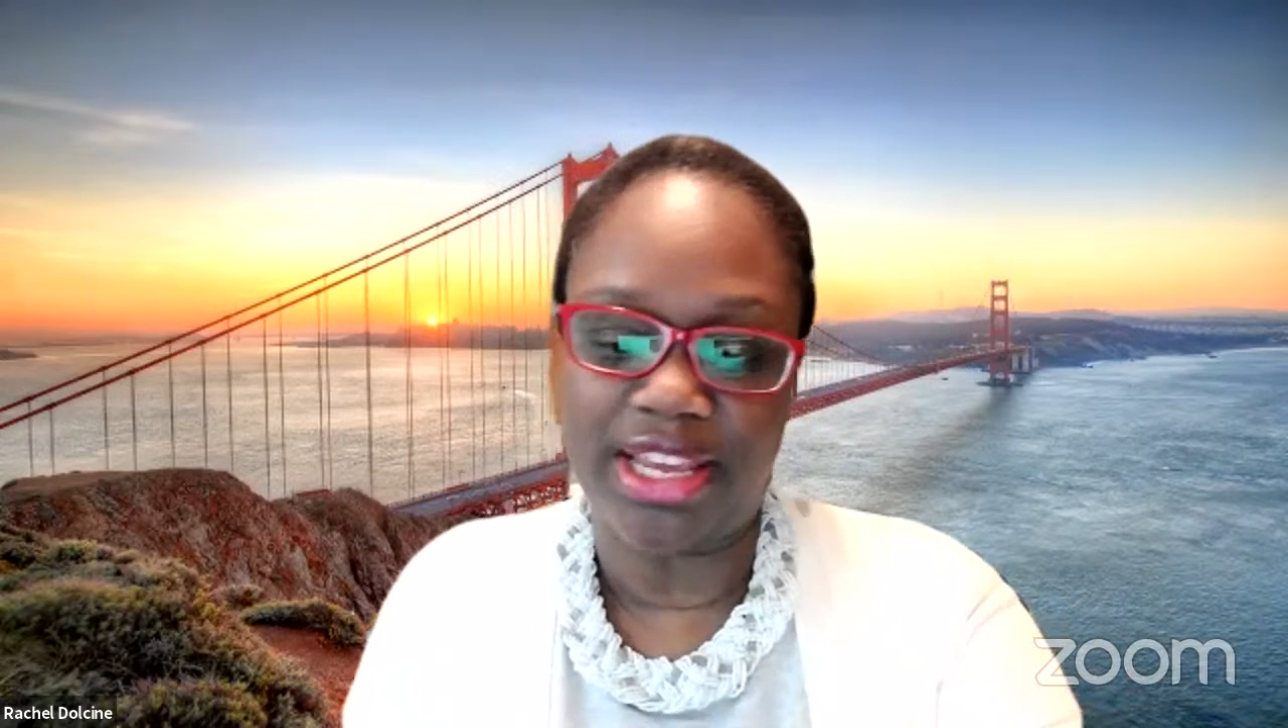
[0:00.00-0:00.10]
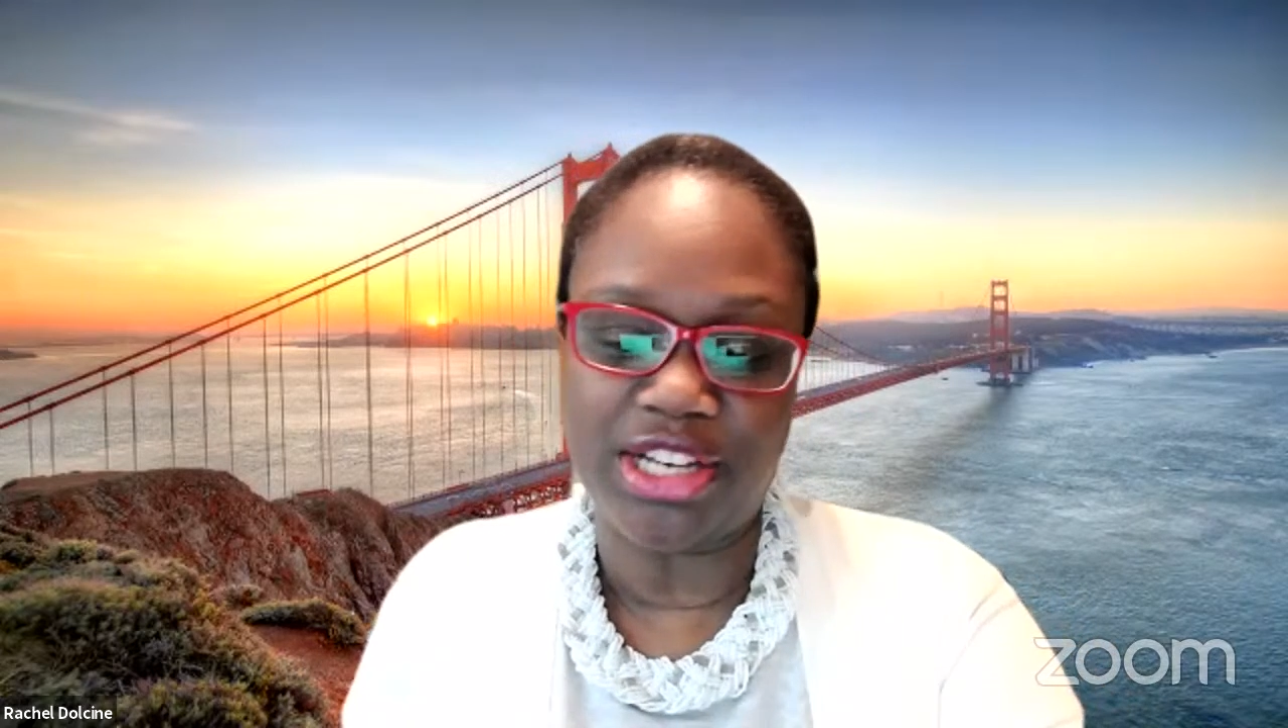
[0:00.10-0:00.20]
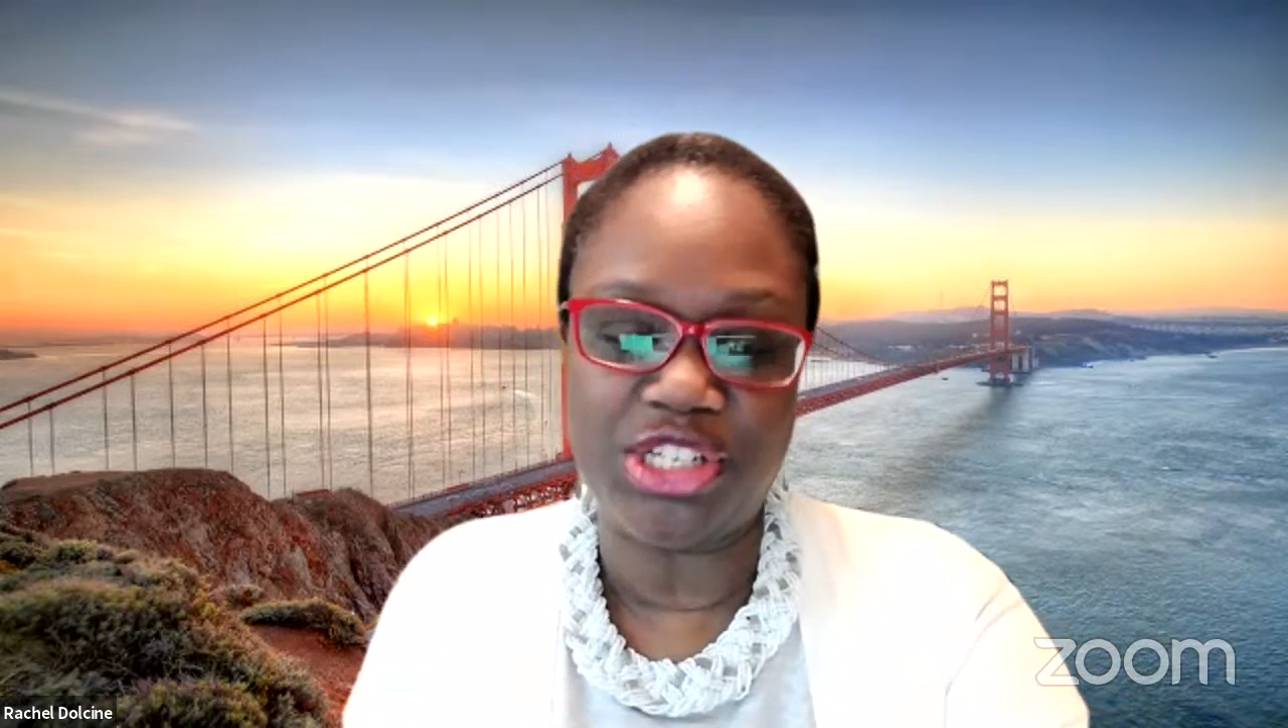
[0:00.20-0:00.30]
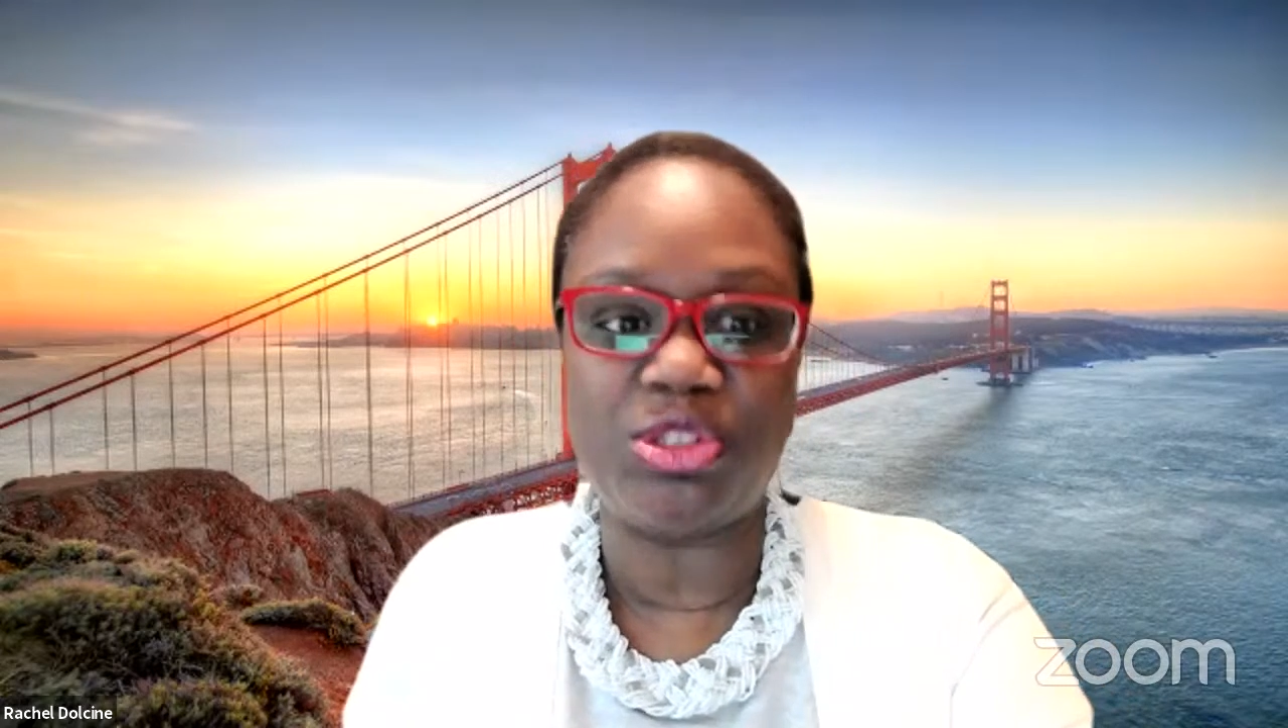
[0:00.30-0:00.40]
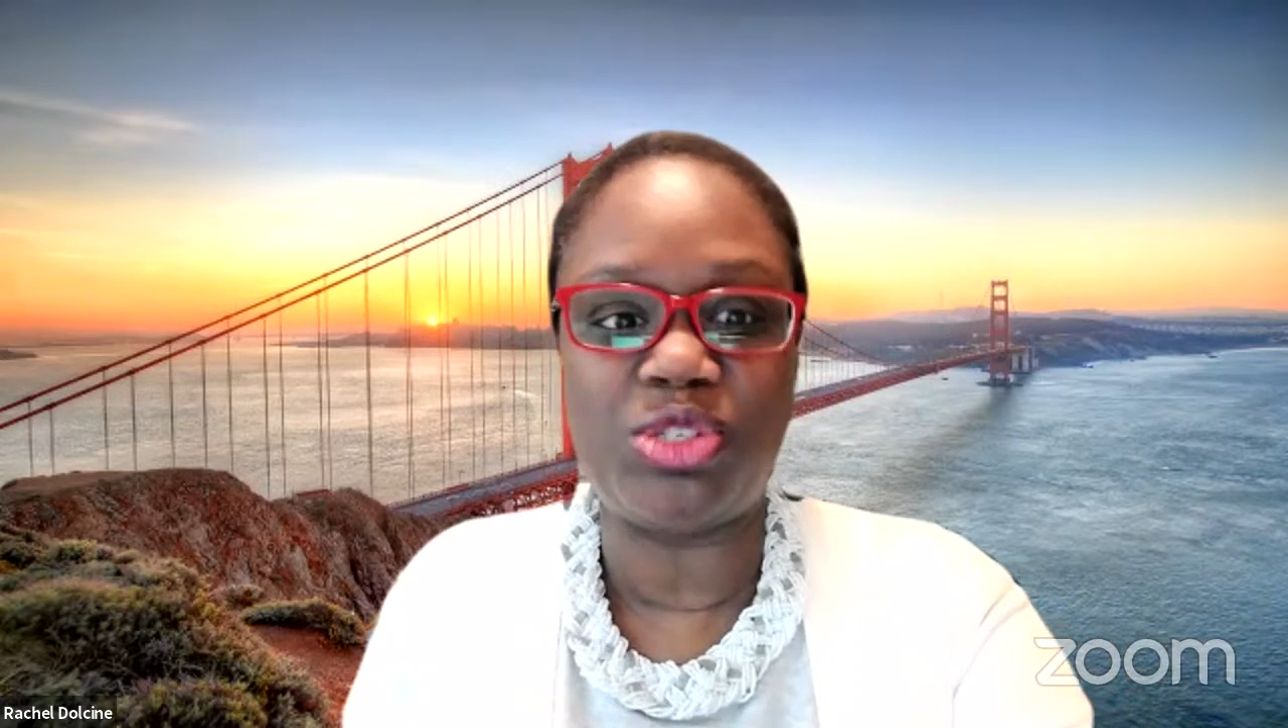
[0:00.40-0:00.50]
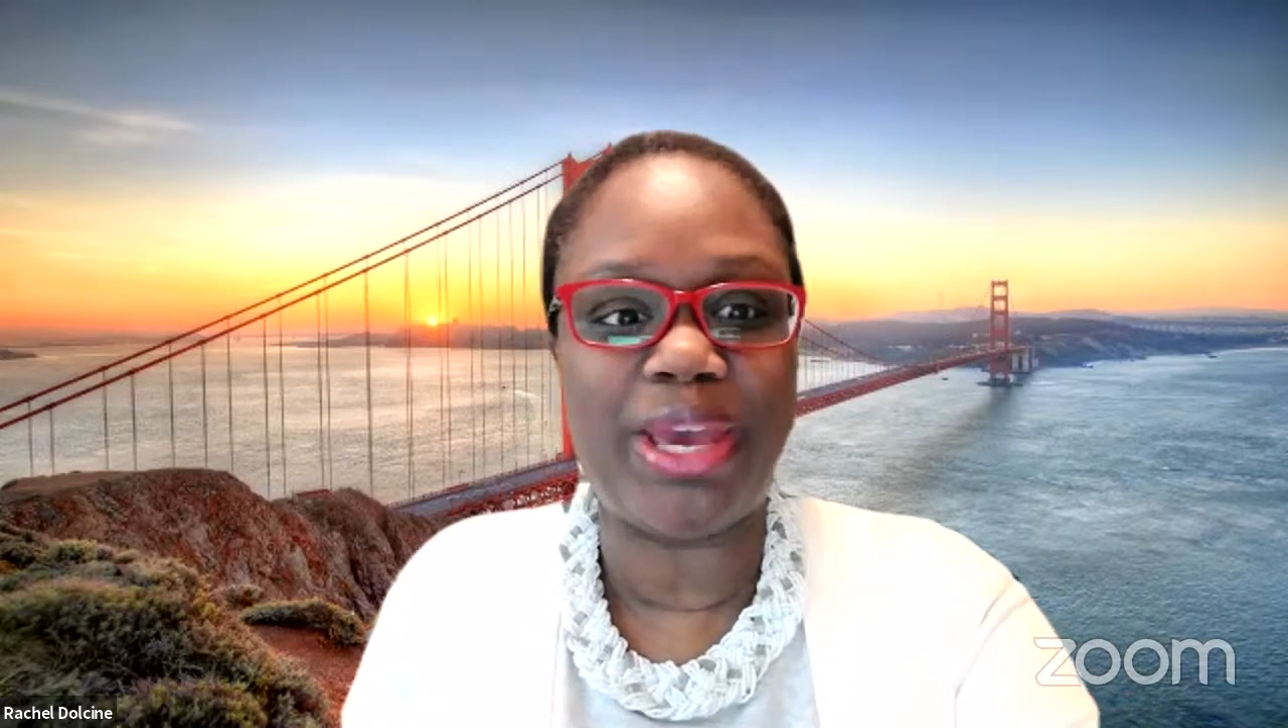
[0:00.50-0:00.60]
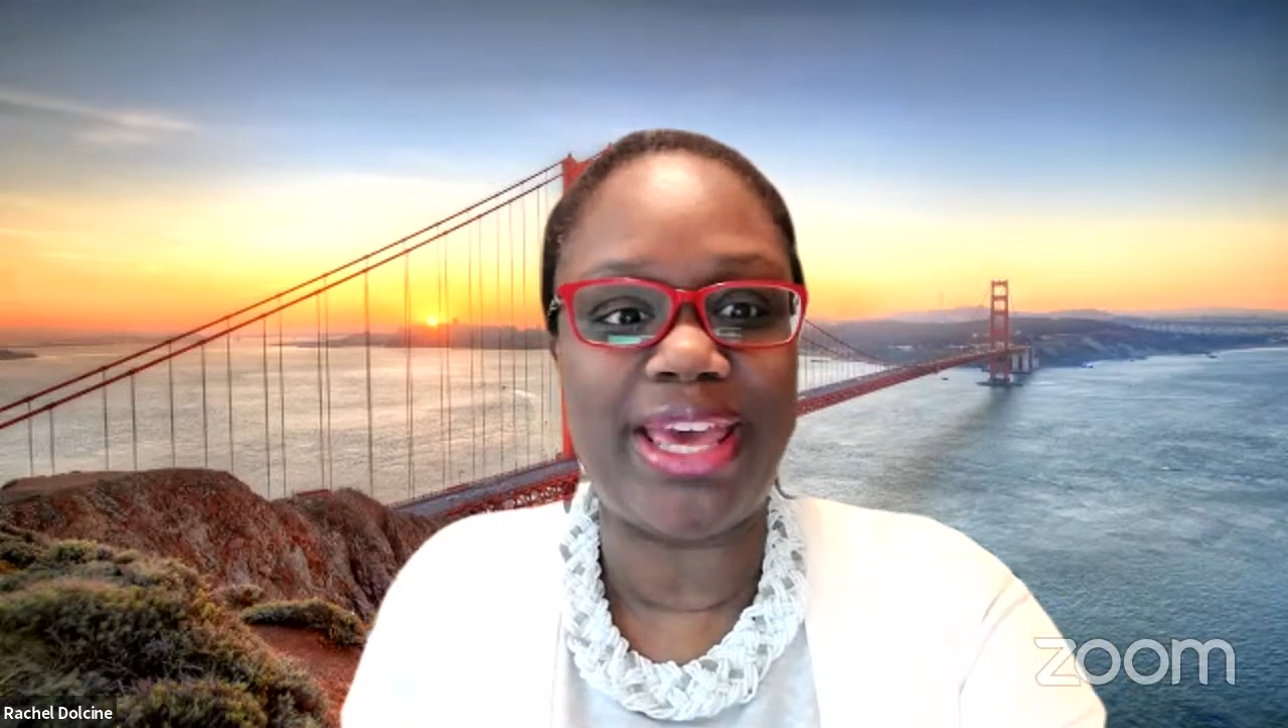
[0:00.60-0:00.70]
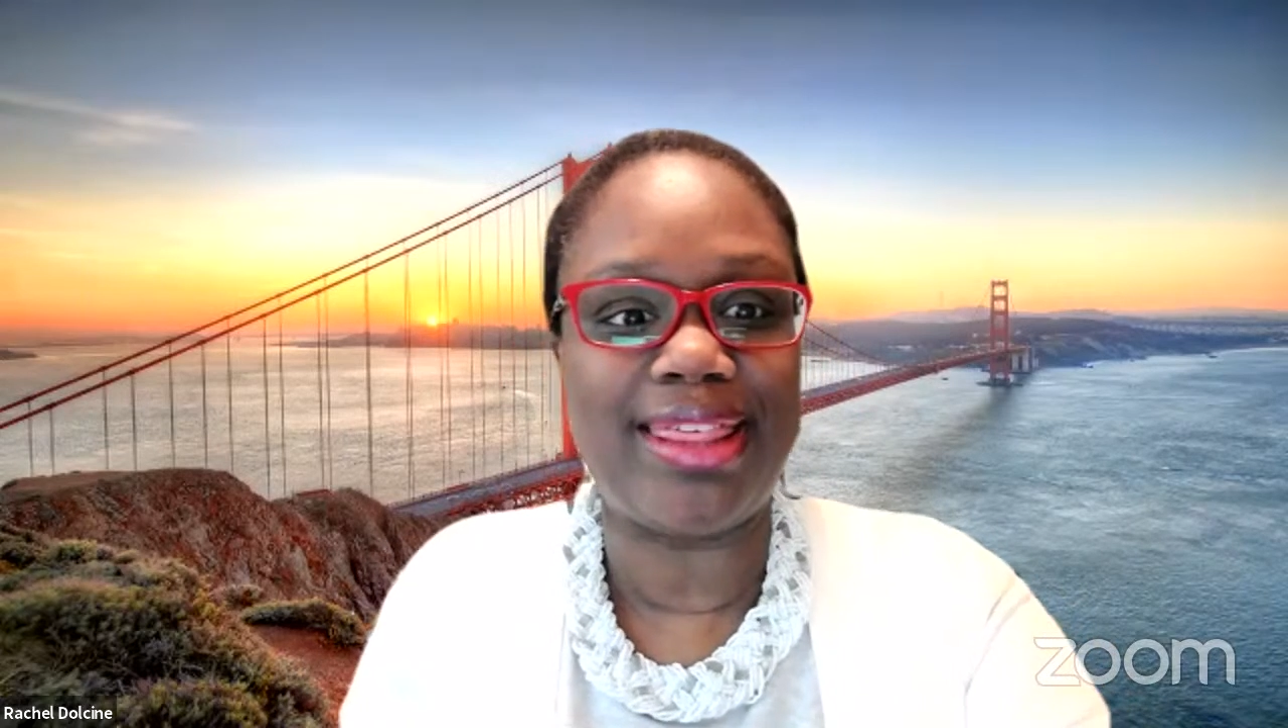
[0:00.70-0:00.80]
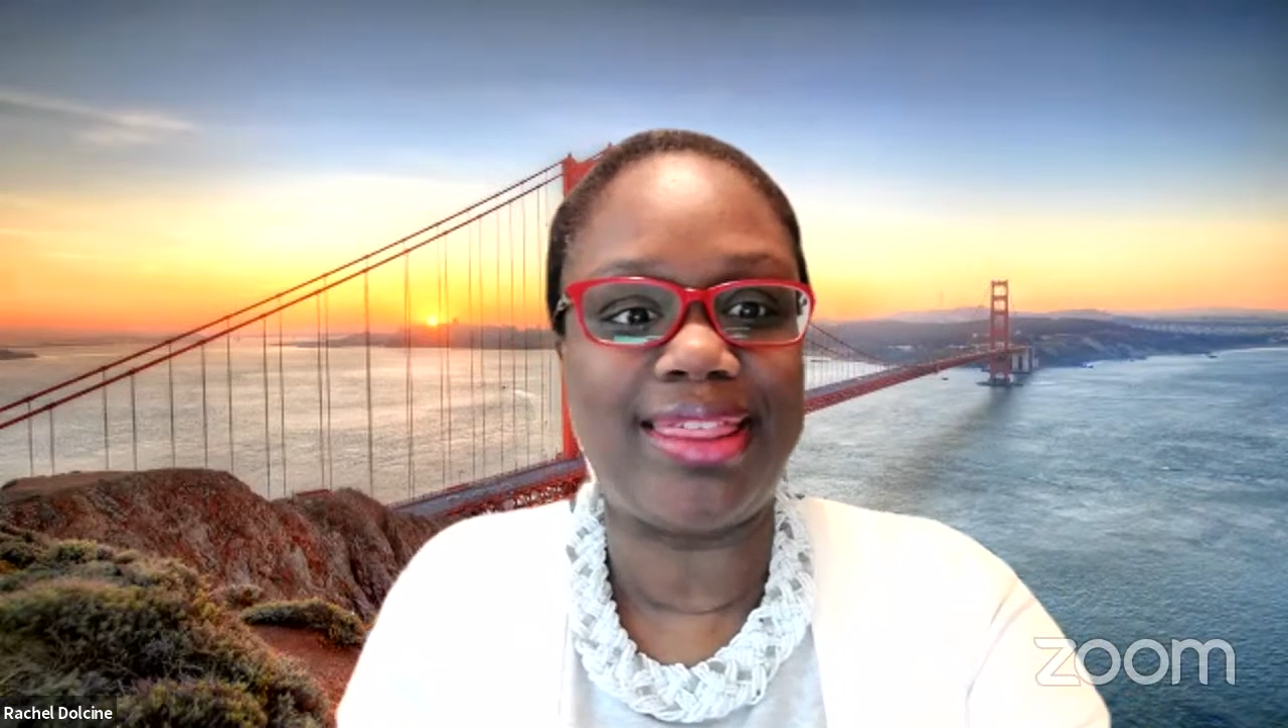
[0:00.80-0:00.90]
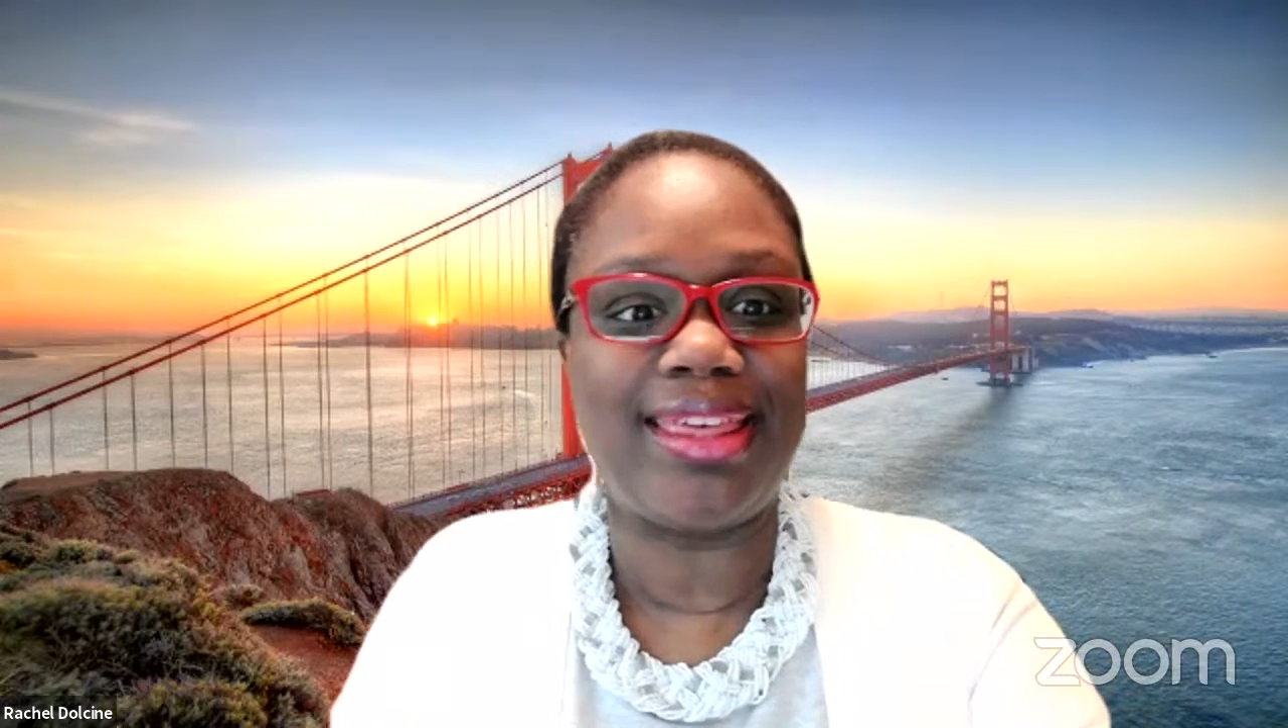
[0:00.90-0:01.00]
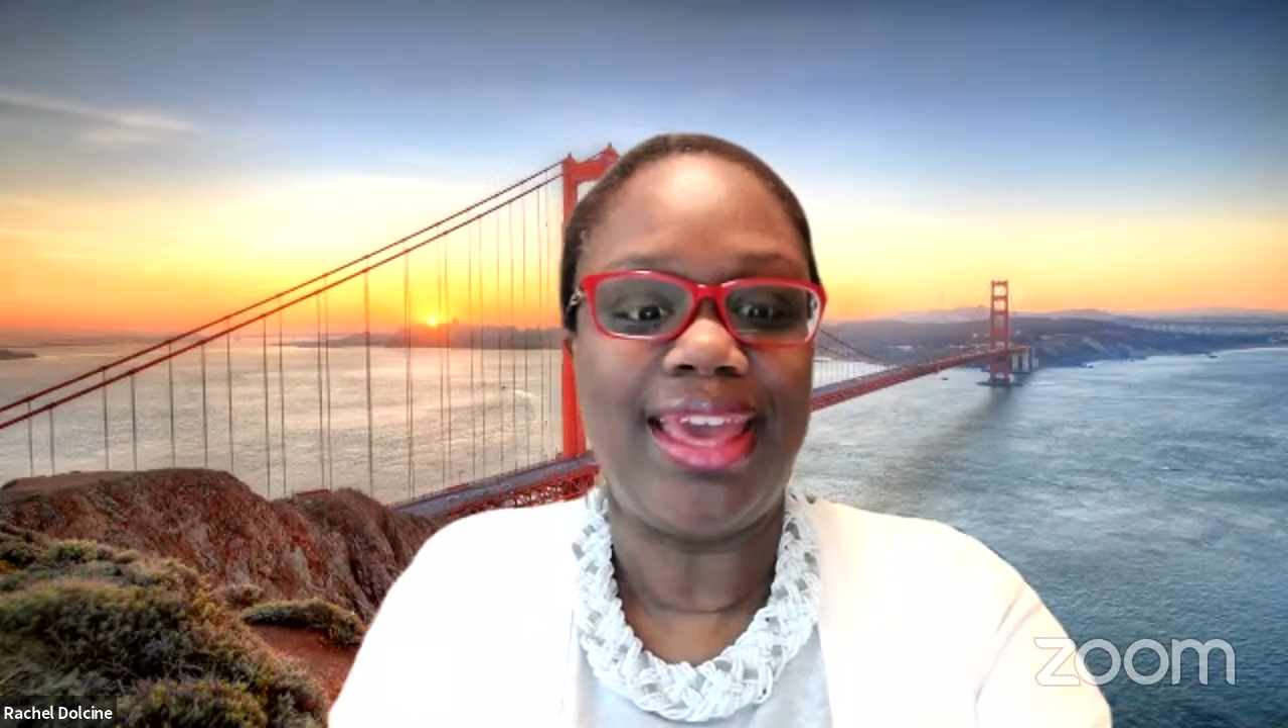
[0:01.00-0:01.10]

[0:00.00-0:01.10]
issues with.